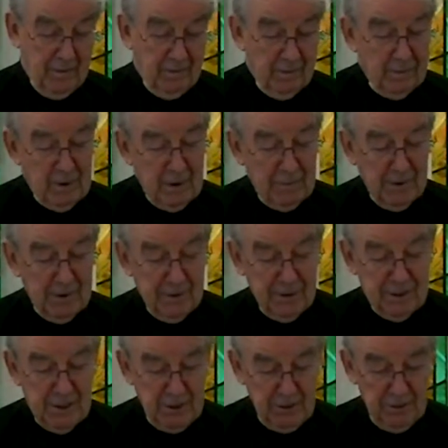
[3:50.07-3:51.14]
Remember,
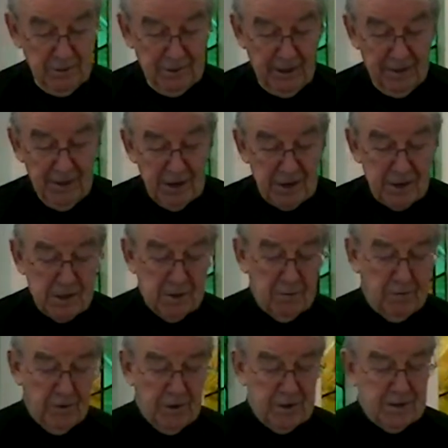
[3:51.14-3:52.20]
too, that this is
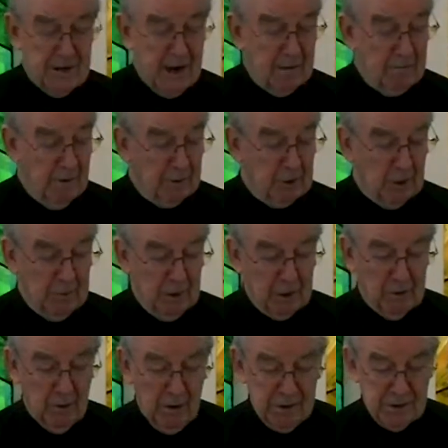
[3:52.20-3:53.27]
the first time we've come
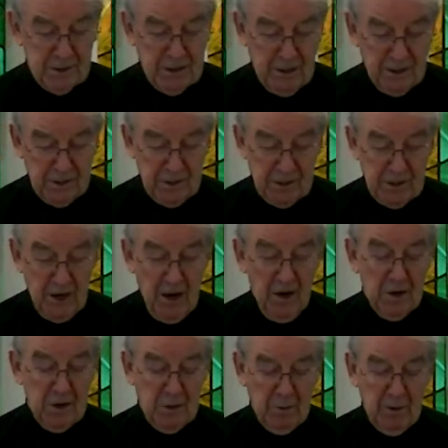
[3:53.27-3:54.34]
across Jesus,
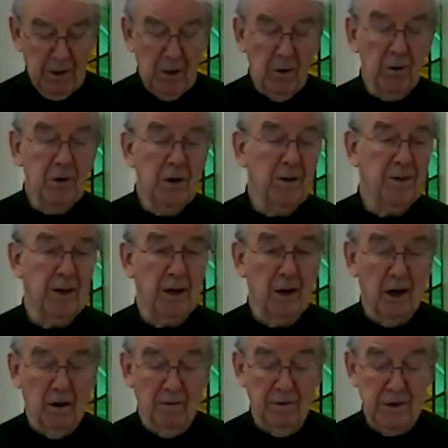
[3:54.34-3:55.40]
so we know
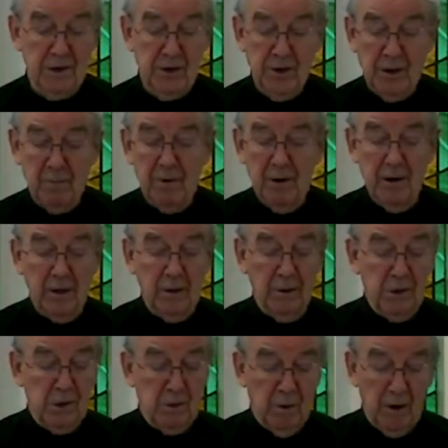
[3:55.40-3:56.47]
nothing of his other
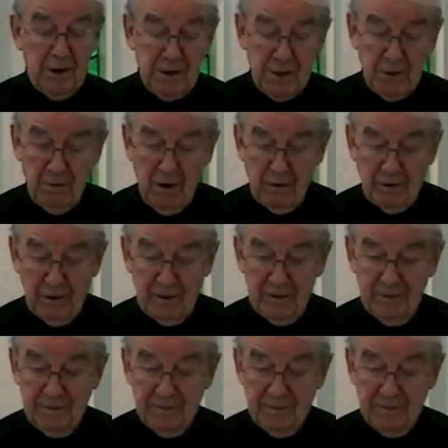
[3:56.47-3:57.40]
miracles whatsoever.